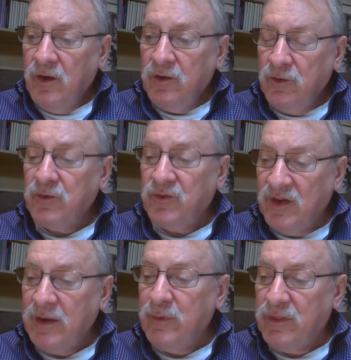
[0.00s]
Your
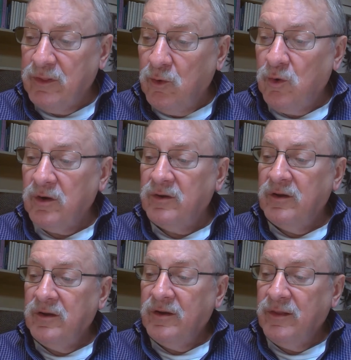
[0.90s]
Sabbath, Lord,
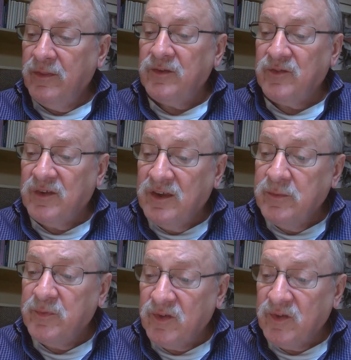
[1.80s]
thus keeps